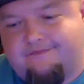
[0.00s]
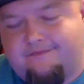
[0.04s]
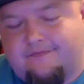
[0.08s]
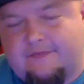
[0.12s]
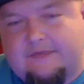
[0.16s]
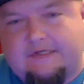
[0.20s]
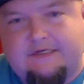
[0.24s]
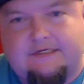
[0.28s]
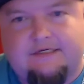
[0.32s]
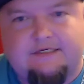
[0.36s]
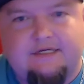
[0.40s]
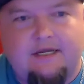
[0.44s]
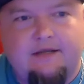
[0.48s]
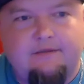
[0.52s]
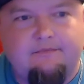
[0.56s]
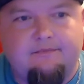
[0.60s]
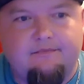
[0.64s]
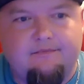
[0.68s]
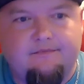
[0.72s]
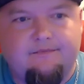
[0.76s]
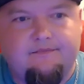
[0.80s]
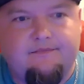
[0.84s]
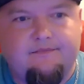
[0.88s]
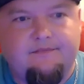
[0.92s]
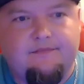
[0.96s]
it's a shame
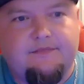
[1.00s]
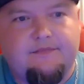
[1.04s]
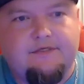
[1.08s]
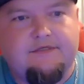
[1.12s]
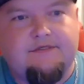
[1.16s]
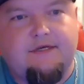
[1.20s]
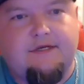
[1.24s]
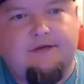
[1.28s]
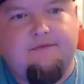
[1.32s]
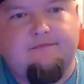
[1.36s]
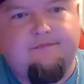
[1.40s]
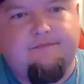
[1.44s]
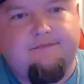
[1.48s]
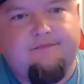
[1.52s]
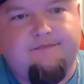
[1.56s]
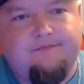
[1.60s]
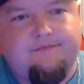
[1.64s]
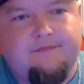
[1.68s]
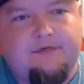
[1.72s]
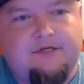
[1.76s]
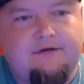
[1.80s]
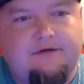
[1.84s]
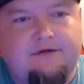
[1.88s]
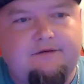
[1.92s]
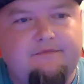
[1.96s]
it's a shame
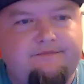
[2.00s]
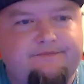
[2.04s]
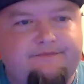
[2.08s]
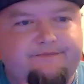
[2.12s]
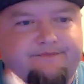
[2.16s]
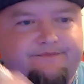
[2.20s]
you know